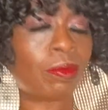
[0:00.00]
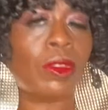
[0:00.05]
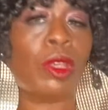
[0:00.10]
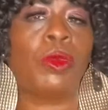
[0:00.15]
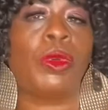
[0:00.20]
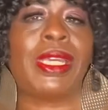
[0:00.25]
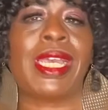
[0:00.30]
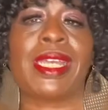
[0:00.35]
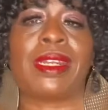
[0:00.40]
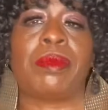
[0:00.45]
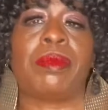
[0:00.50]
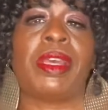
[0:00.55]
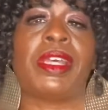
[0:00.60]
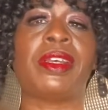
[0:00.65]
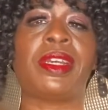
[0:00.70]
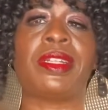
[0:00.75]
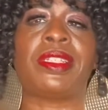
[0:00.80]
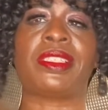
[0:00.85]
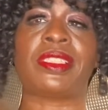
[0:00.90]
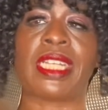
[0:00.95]
we got a better
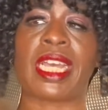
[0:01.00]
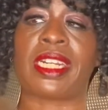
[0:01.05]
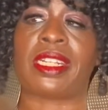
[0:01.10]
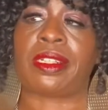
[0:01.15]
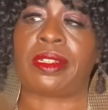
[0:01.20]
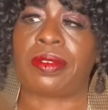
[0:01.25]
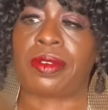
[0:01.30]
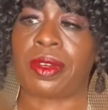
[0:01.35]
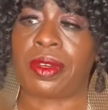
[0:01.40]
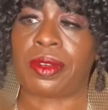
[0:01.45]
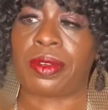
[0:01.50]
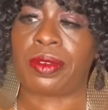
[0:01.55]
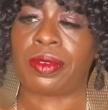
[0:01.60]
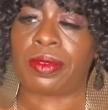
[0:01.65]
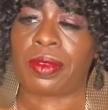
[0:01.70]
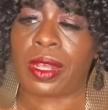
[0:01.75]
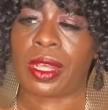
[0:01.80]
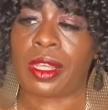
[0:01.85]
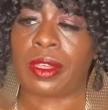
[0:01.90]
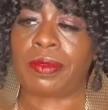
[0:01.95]
understanding of her,
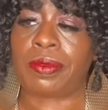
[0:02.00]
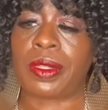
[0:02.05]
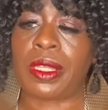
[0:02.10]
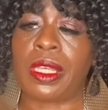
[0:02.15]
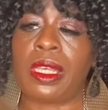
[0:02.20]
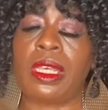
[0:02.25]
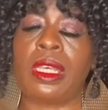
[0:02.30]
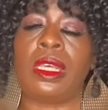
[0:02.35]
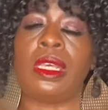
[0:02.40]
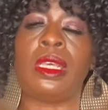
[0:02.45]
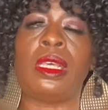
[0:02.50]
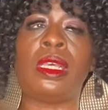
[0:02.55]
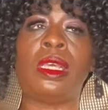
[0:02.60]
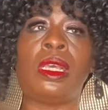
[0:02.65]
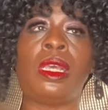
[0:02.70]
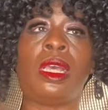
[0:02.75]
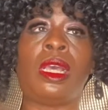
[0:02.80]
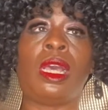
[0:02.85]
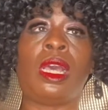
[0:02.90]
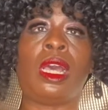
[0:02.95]
right?
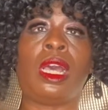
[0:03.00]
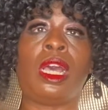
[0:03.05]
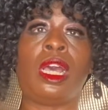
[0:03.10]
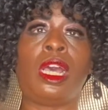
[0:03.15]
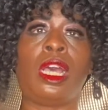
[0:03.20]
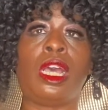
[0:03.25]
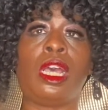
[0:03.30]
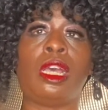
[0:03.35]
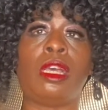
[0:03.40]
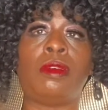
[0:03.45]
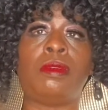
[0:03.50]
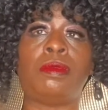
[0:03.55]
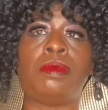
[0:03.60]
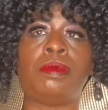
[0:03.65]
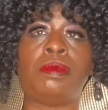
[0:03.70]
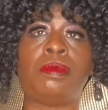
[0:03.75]
Marlo,